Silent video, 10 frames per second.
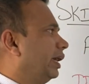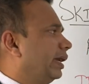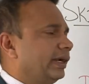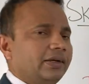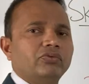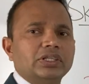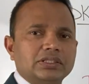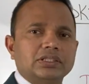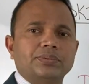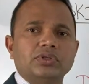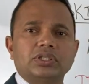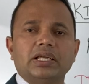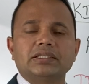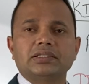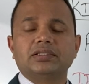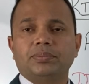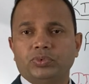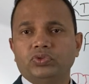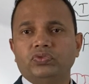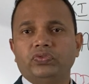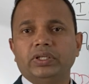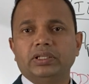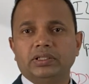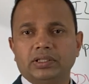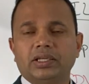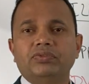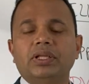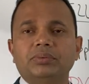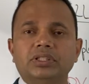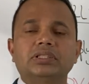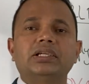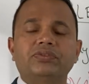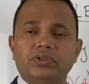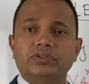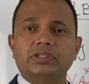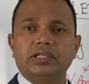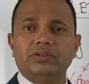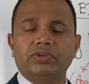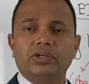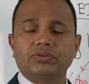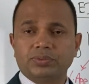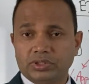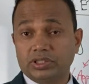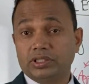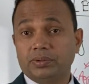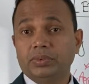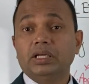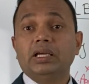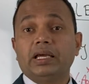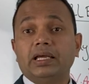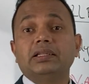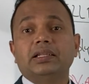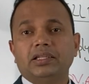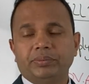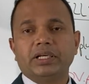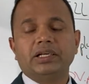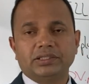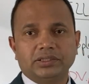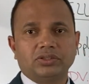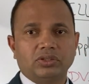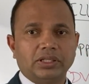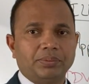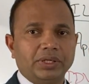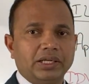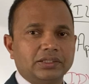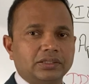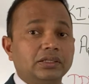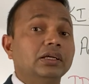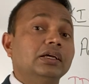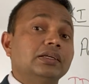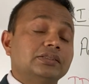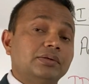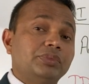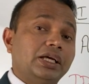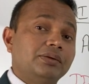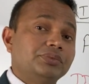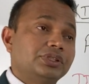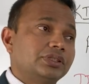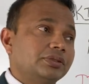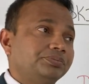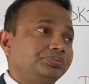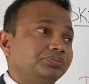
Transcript: and once the sponsor license is approved, we give them the certificate of sponsorship, and then they make a decision on the application. Sometimes